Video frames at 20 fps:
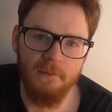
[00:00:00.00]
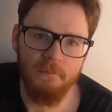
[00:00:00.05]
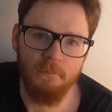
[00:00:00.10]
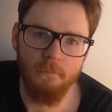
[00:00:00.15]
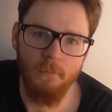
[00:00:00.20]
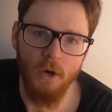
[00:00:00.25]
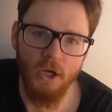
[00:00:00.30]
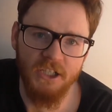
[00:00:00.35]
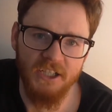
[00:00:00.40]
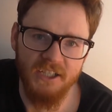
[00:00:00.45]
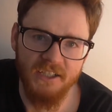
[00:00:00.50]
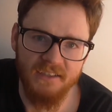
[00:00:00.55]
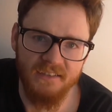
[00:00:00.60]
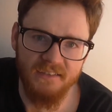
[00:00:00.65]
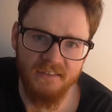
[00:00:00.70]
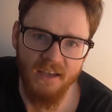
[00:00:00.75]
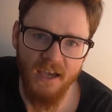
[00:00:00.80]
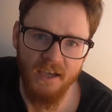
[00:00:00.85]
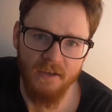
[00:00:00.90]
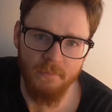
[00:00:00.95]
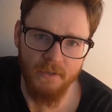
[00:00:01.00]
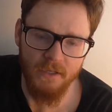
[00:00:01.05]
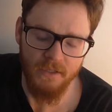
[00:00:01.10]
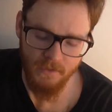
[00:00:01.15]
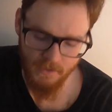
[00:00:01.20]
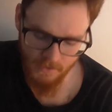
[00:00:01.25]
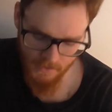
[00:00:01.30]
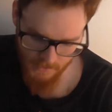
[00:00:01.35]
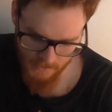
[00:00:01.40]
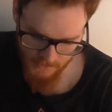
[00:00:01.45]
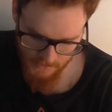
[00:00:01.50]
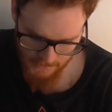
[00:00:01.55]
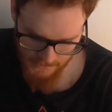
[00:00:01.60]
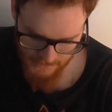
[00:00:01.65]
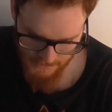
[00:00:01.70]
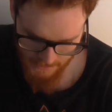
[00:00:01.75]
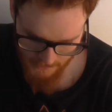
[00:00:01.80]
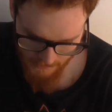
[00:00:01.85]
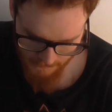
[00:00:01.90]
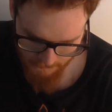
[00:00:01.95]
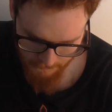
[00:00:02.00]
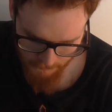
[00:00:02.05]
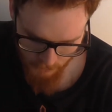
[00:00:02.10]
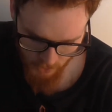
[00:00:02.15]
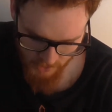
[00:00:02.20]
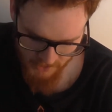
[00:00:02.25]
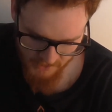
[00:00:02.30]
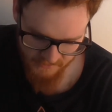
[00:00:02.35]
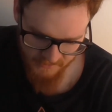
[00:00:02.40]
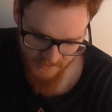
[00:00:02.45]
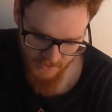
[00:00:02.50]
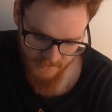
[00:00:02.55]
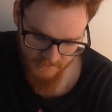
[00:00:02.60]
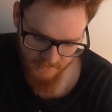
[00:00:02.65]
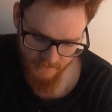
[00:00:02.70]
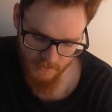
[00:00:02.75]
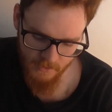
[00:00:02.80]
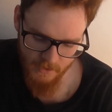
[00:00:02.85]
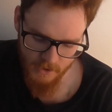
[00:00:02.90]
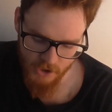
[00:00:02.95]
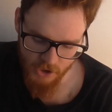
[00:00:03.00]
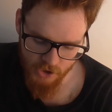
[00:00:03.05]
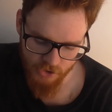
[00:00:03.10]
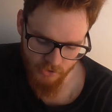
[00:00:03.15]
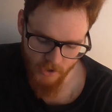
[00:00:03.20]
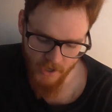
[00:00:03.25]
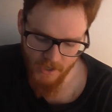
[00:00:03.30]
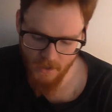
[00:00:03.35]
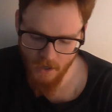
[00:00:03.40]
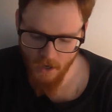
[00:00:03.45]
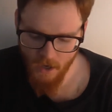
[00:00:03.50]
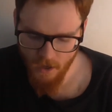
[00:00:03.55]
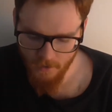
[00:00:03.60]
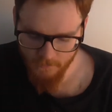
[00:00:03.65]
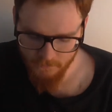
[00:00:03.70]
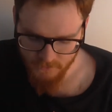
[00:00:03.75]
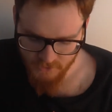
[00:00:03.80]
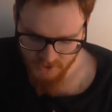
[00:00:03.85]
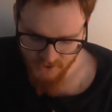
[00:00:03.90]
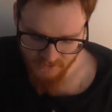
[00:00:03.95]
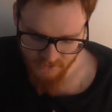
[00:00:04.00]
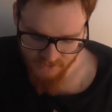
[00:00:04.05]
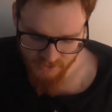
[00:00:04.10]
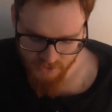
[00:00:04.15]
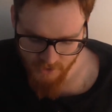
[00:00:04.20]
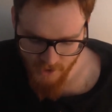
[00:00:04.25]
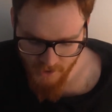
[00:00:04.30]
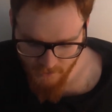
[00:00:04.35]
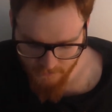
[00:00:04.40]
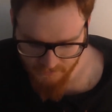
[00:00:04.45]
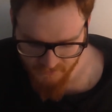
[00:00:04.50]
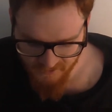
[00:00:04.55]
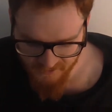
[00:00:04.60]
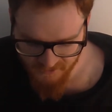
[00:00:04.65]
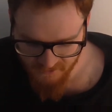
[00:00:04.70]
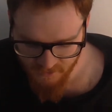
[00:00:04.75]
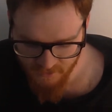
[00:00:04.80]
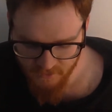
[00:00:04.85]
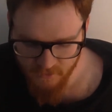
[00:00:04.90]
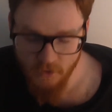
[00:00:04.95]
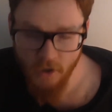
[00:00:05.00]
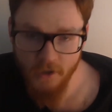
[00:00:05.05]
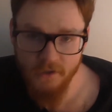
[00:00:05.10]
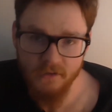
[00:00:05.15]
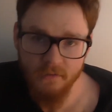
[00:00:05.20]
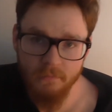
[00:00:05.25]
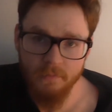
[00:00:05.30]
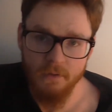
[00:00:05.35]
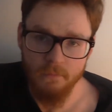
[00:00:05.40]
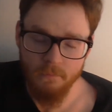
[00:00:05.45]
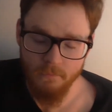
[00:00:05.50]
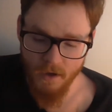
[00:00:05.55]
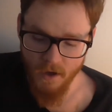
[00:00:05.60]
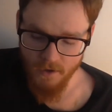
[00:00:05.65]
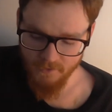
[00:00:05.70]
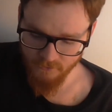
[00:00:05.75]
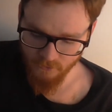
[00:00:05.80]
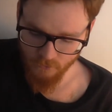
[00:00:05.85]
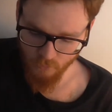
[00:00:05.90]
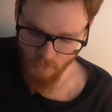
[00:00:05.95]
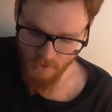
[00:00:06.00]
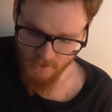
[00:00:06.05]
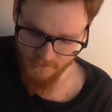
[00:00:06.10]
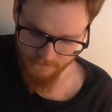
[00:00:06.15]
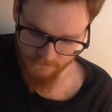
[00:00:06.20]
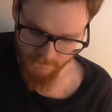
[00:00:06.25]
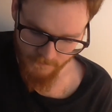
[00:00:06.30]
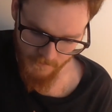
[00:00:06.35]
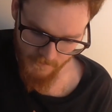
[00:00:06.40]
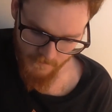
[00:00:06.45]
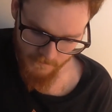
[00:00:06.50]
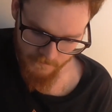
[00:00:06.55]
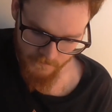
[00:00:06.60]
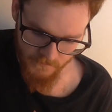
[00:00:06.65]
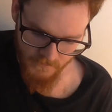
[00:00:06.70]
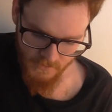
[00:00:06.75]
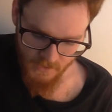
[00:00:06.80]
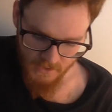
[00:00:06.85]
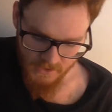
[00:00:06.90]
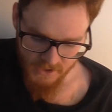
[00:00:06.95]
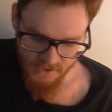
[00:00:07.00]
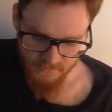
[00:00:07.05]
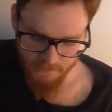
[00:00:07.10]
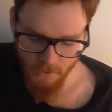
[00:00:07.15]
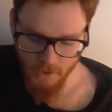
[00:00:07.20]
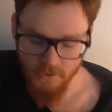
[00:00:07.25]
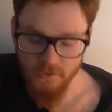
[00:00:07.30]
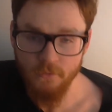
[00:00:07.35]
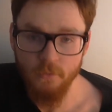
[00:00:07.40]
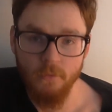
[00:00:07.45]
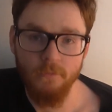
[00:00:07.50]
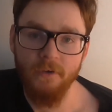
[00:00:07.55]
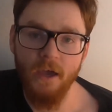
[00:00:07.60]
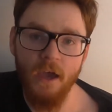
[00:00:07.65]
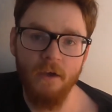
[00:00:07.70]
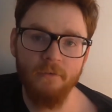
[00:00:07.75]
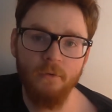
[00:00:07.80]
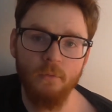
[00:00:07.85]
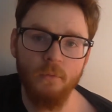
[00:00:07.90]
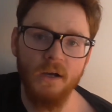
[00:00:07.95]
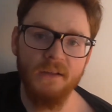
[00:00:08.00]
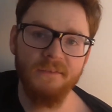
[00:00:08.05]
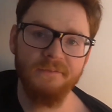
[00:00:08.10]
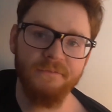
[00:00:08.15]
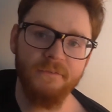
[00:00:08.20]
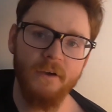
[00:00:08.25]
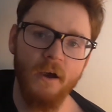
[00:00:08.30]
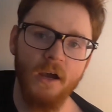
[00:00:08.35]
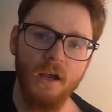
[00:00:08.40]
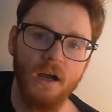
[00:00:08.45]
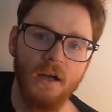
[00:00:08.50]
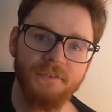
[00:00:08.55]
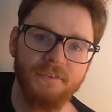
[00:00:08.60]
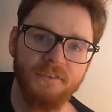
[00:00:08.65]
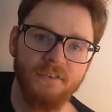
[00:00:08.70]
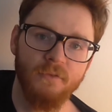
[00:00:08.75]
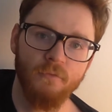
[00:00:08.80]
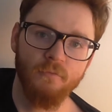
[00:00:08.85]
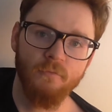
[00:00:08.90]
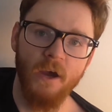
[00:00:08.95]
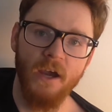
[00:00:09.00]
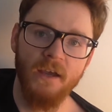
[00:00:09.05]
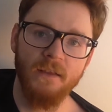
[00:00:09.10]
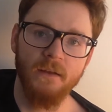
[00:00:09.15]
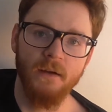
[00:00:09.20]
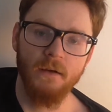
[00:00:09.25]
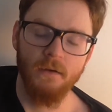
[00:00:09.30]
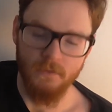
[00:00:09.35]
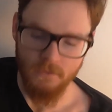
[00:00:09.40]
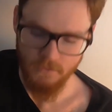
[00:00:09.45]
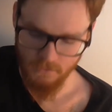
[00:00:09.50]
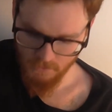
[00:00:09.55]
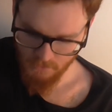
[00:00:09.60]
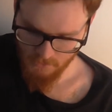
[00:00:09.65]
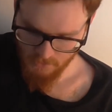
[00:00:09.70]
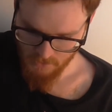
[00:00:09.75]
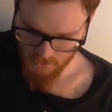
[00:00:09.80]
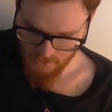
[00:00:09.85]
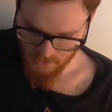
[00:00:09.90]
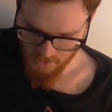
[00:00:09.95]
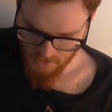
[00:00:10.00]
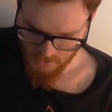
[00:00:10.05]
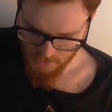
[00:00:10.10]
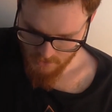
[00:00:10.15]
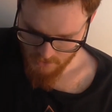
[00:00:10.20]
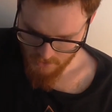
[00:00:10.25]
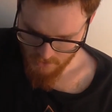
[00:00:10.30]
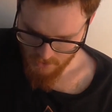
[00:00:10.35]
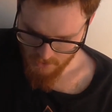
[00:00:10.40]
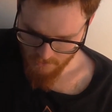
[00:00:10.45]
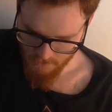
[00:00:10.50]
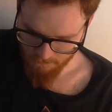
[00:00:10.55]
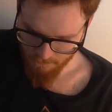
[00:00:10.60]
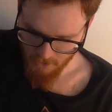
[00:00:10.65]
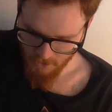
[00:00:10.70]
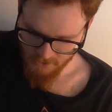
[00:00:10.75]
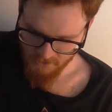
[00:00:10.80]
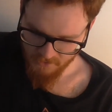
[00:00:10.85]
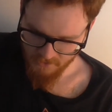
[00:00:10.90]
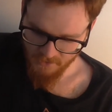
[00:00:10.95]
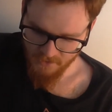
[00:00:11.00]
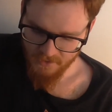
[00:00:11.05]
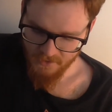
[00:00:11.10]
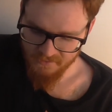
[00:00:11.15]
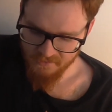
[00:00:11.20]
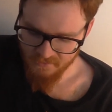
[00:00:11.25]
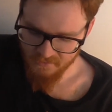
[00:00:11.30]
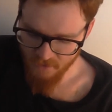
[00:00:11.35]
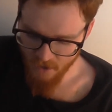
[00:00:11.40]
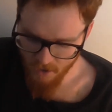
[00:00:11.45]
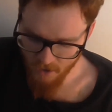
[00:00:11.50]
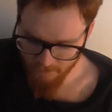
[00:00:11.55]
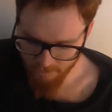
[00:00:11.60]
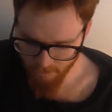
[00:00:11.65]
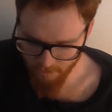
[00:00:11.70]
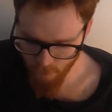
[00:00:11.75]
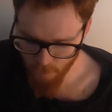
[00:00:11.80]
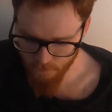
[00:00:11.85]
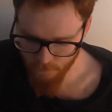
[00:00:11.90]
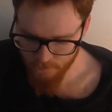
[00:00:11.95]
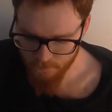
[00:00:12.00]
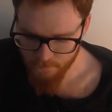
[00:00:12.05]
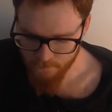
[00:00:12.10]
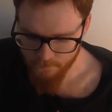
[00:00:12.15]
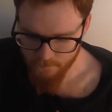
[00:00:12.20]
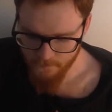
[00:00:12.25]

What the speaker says: Monica segment. Boogie says straight up, she's a straight up sister, not to be messed with. That she's bonded with everyone, very under the radar. Monica has a diary room.